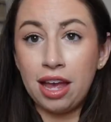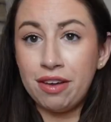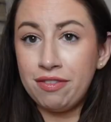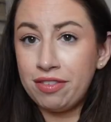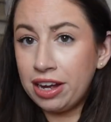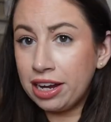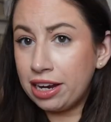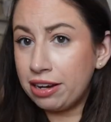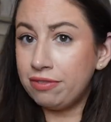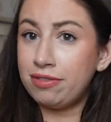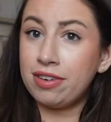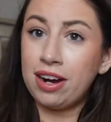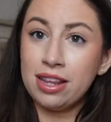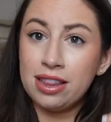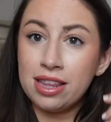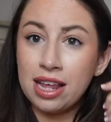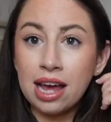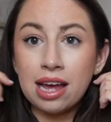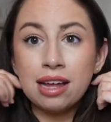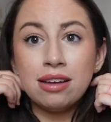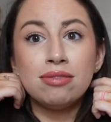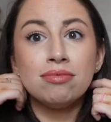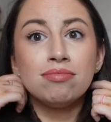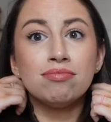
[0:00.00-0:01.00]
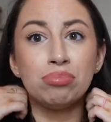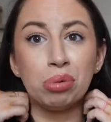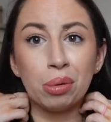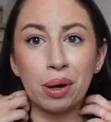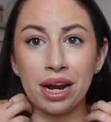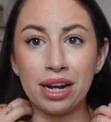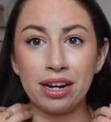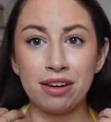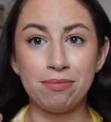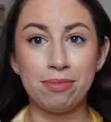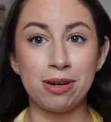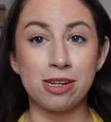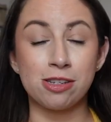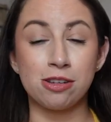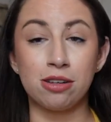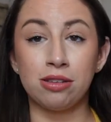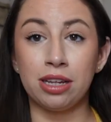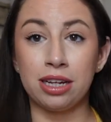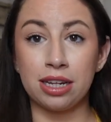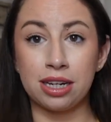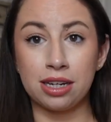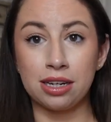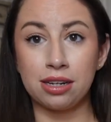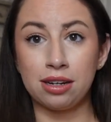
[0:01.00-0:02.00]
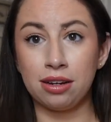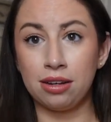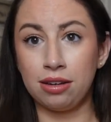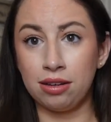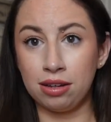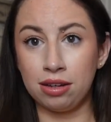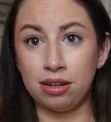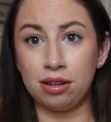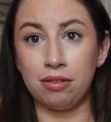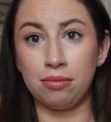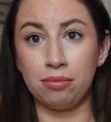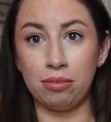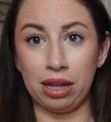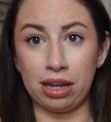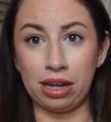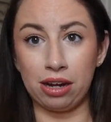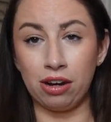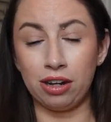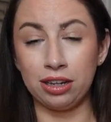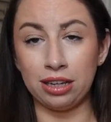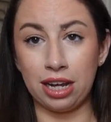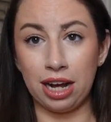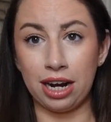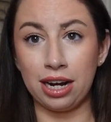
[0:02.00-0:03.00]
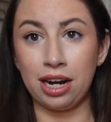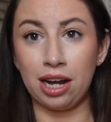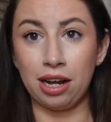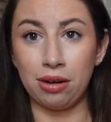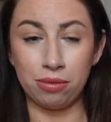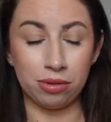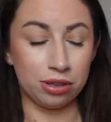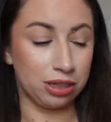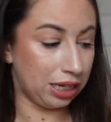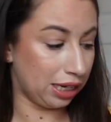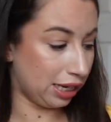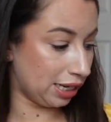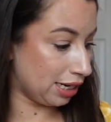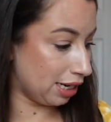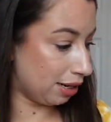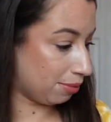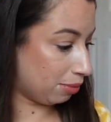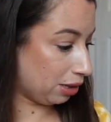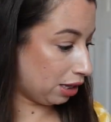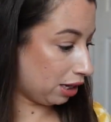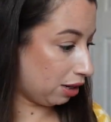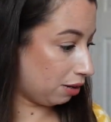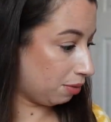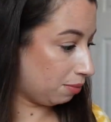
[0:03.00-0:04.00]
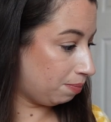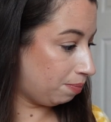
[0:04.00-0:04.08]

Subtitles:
If I can find that brand of puzzle link like online, I will link it down below.